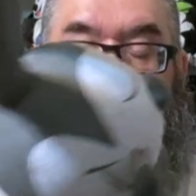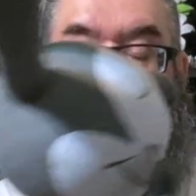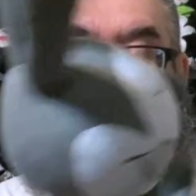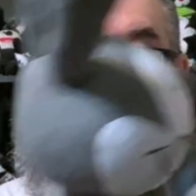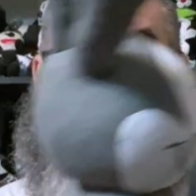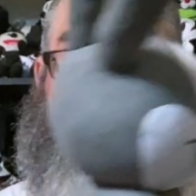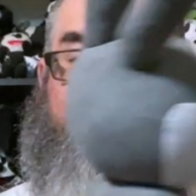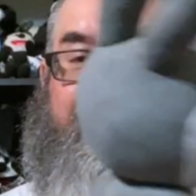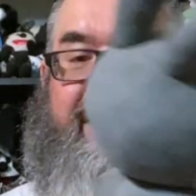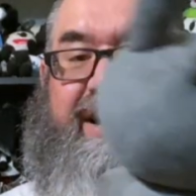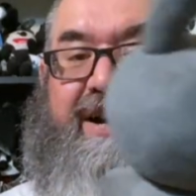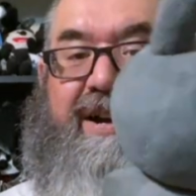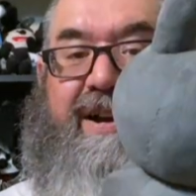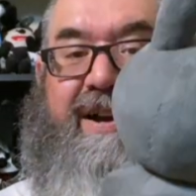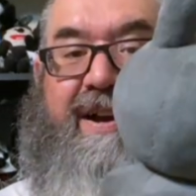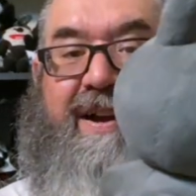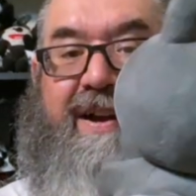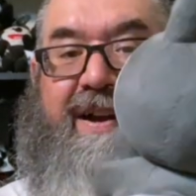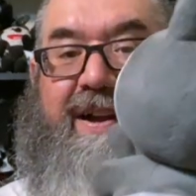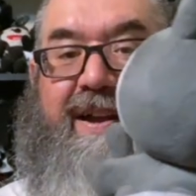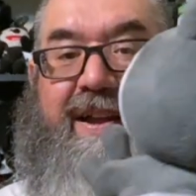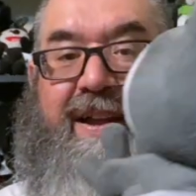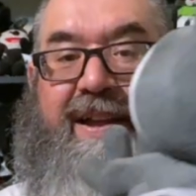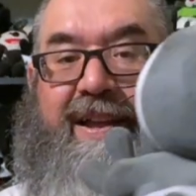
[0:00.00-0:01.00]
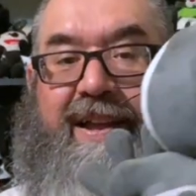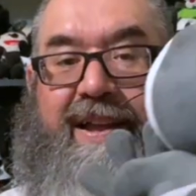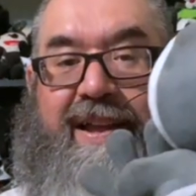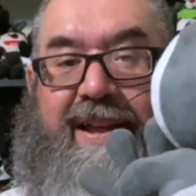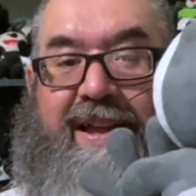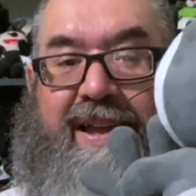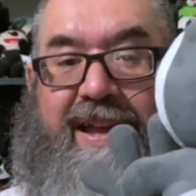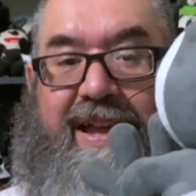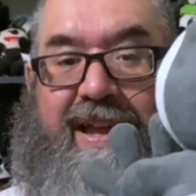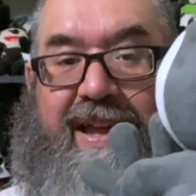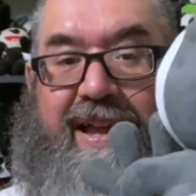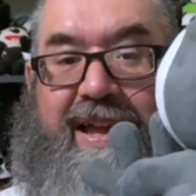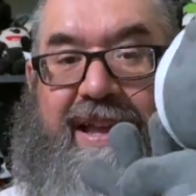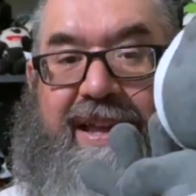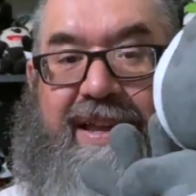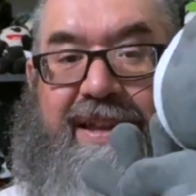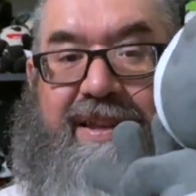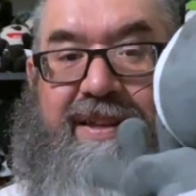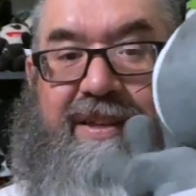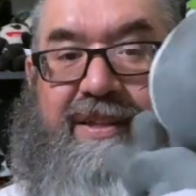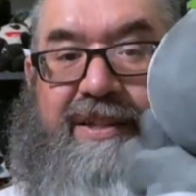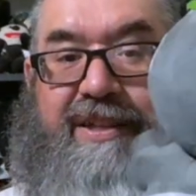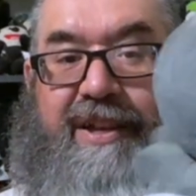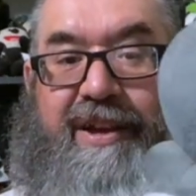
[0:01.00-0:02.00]
figure.
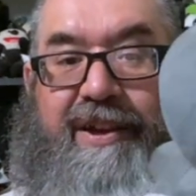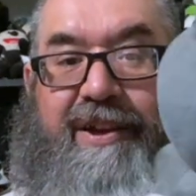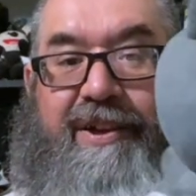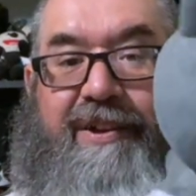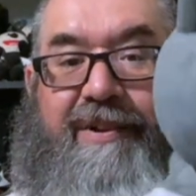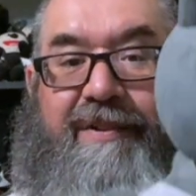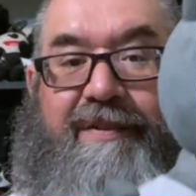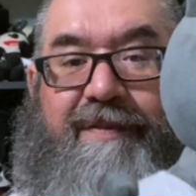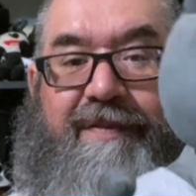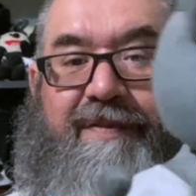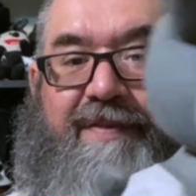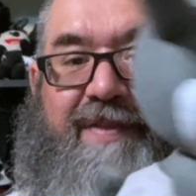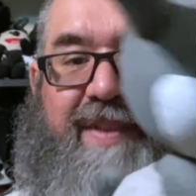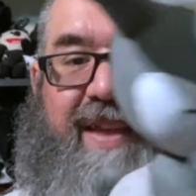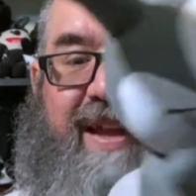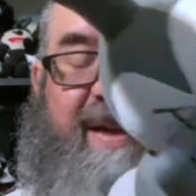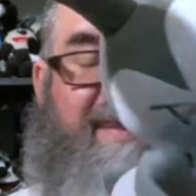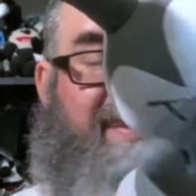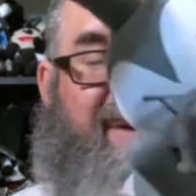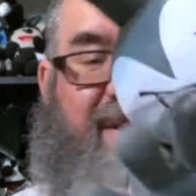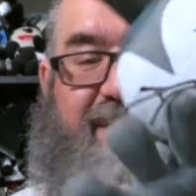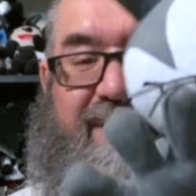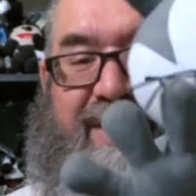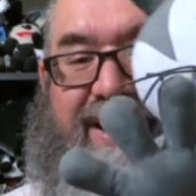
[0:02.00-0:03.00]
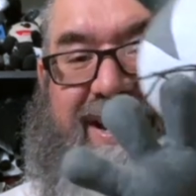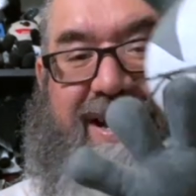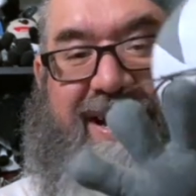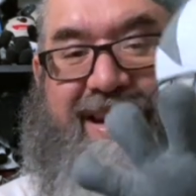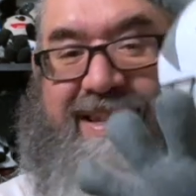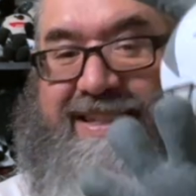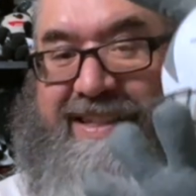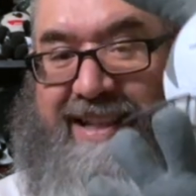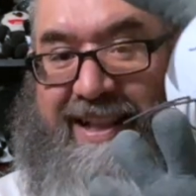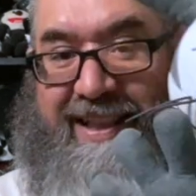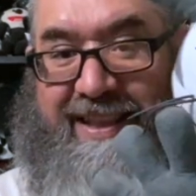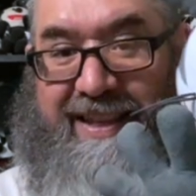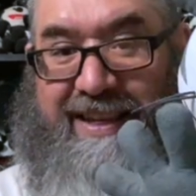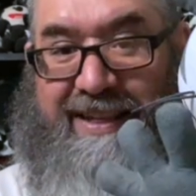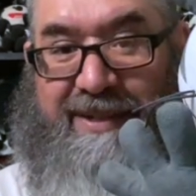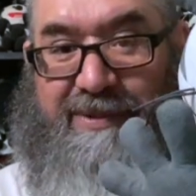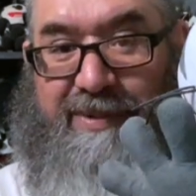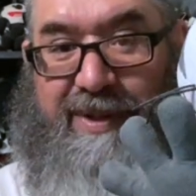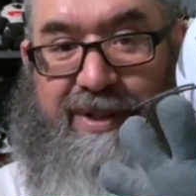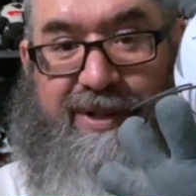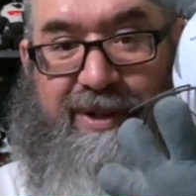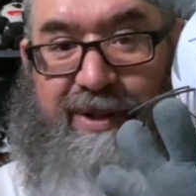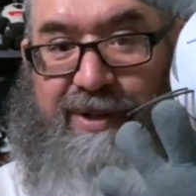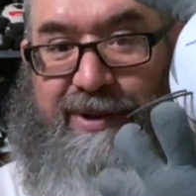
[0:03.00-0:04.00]
So I'm never going to sell this
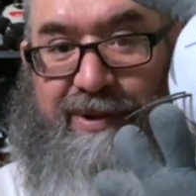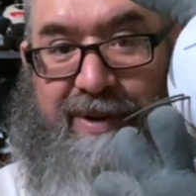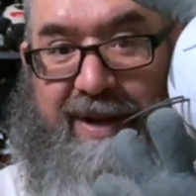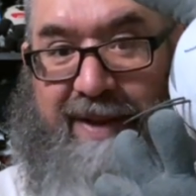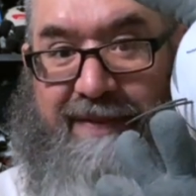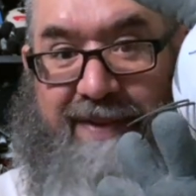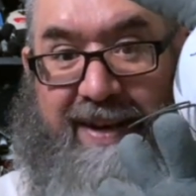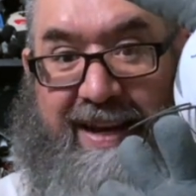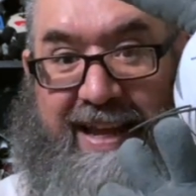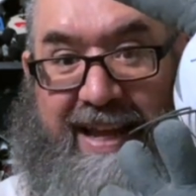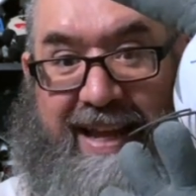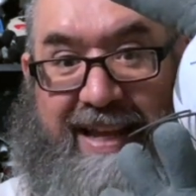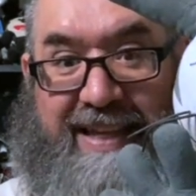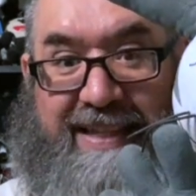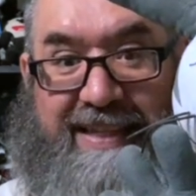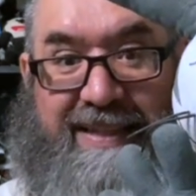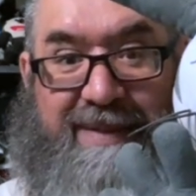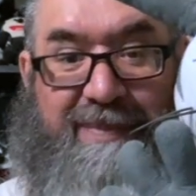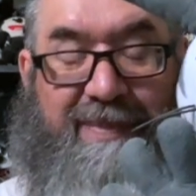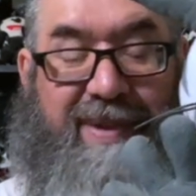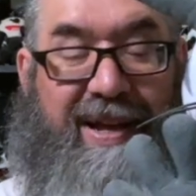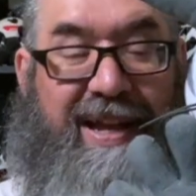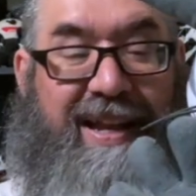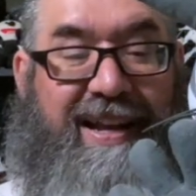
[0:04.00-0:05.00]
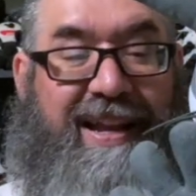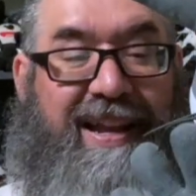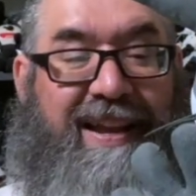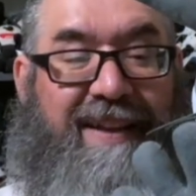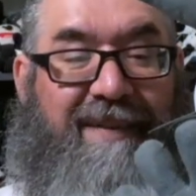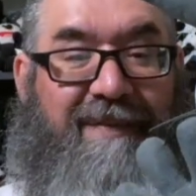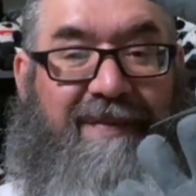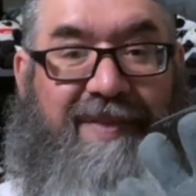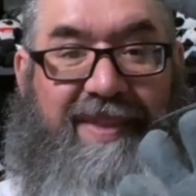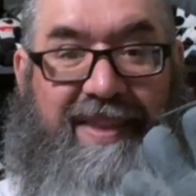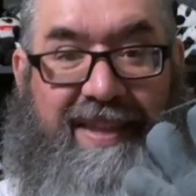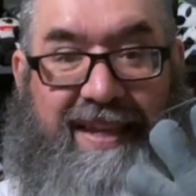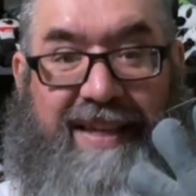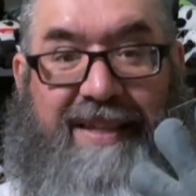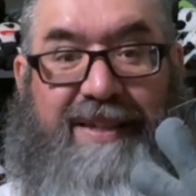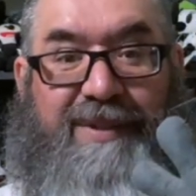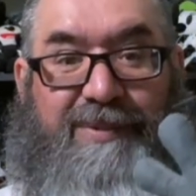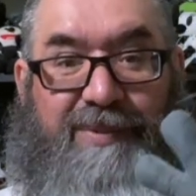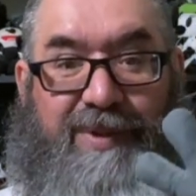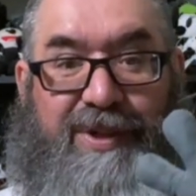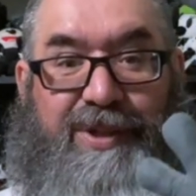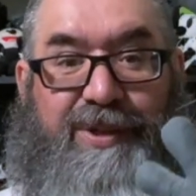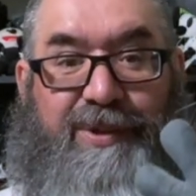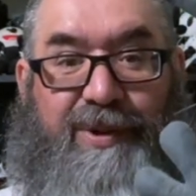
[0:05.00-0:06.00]
one, so don't even ask. But this
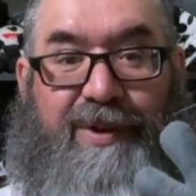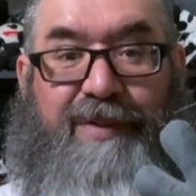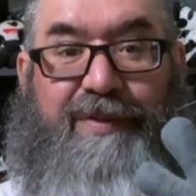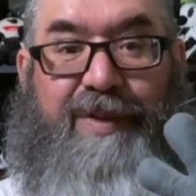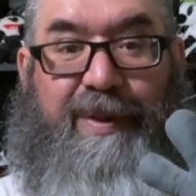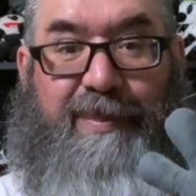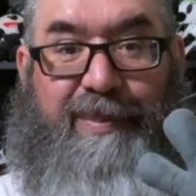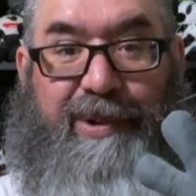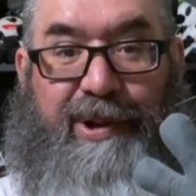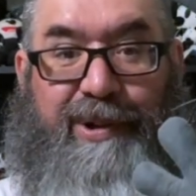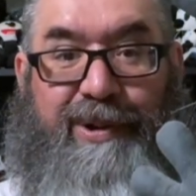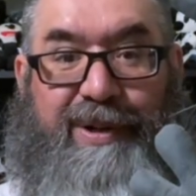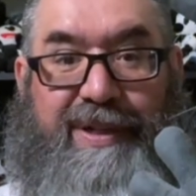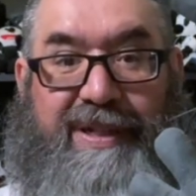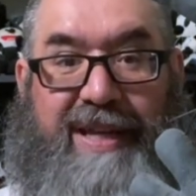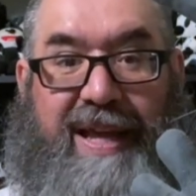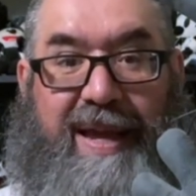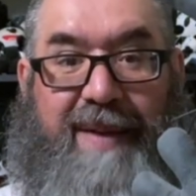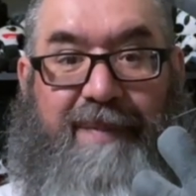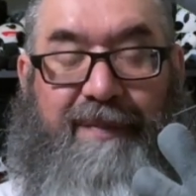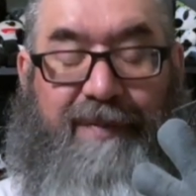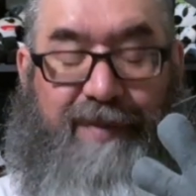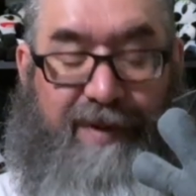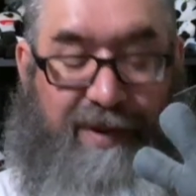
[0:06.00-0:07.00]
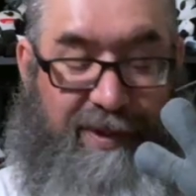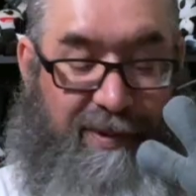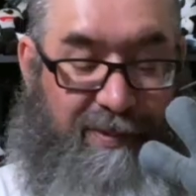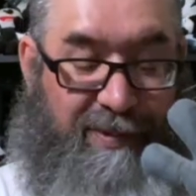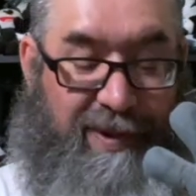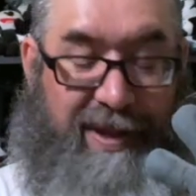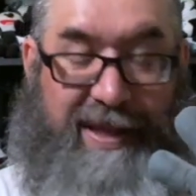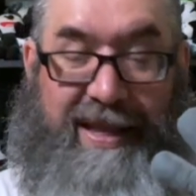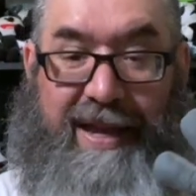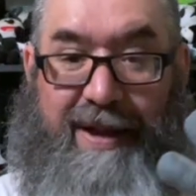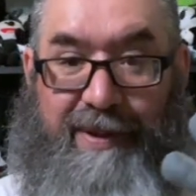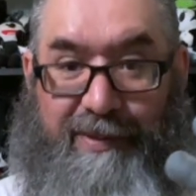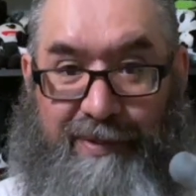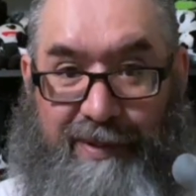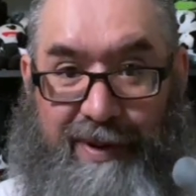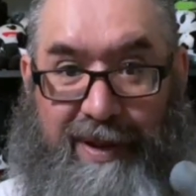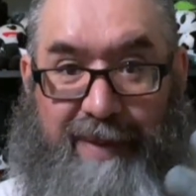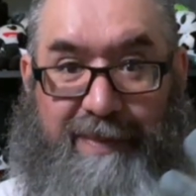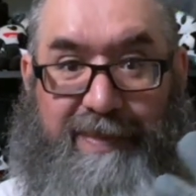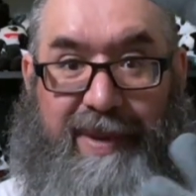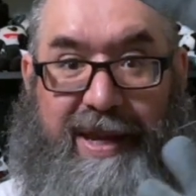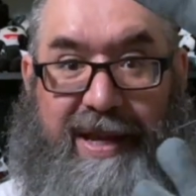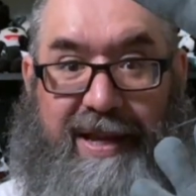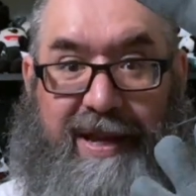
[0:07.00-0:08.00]
was sort of the prototype for the one that
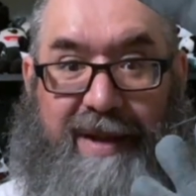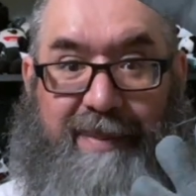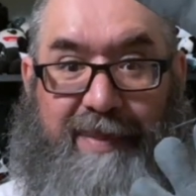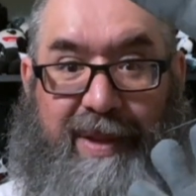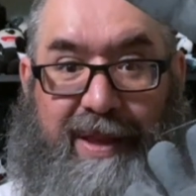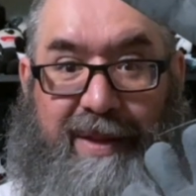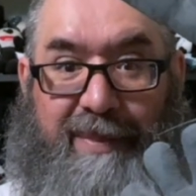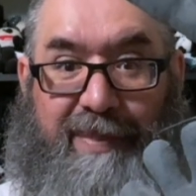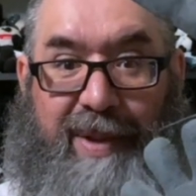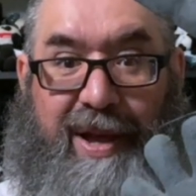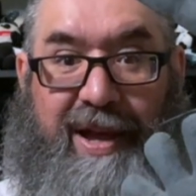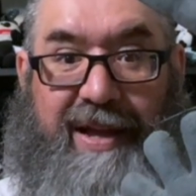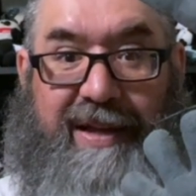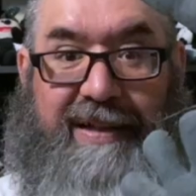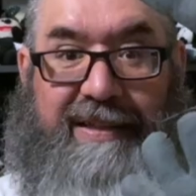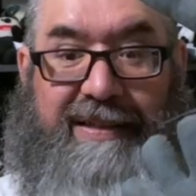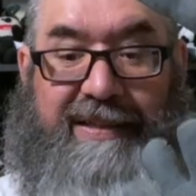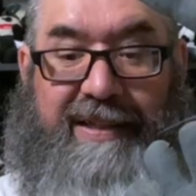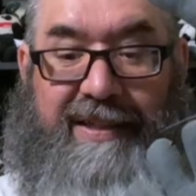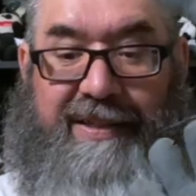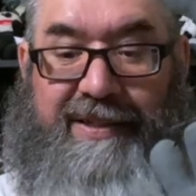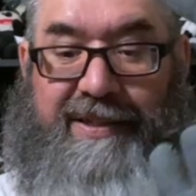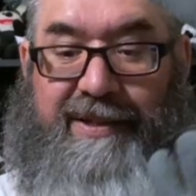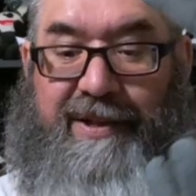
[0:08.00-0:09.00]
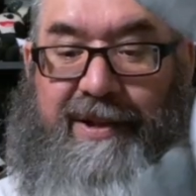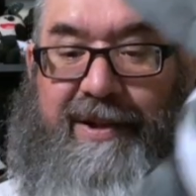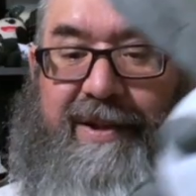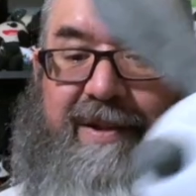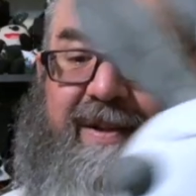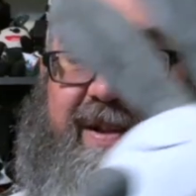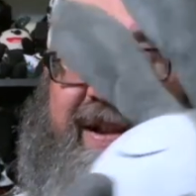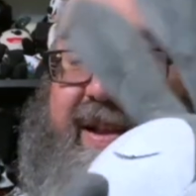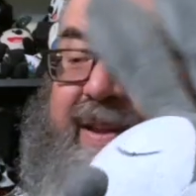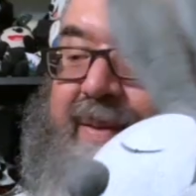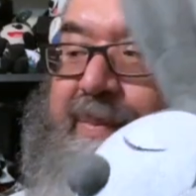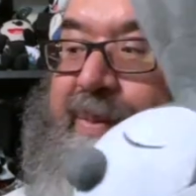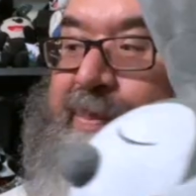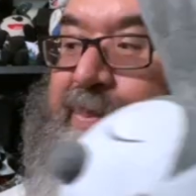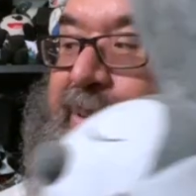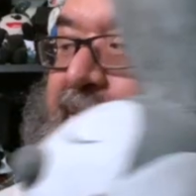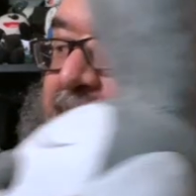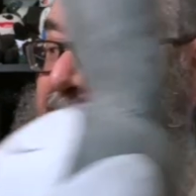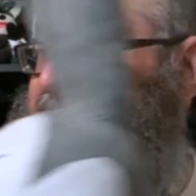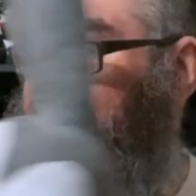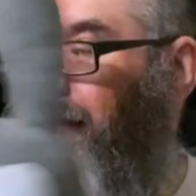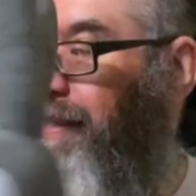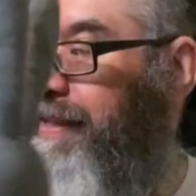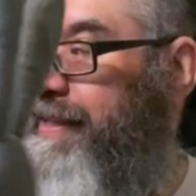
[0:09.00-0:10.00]
would become in the box. So let me put
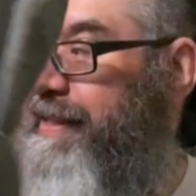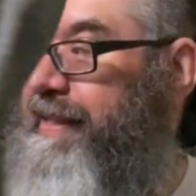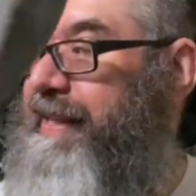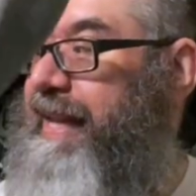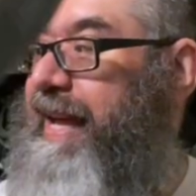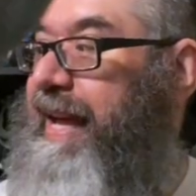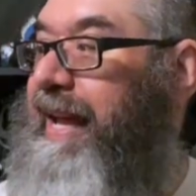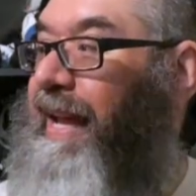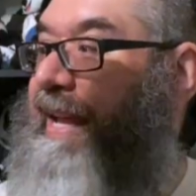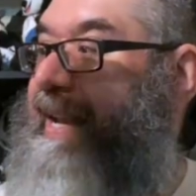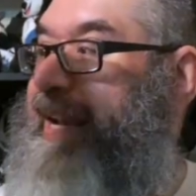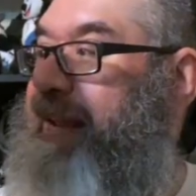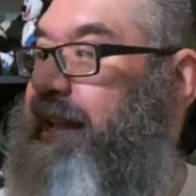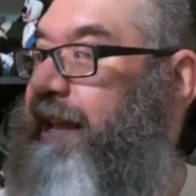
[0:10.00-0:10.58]
this aside.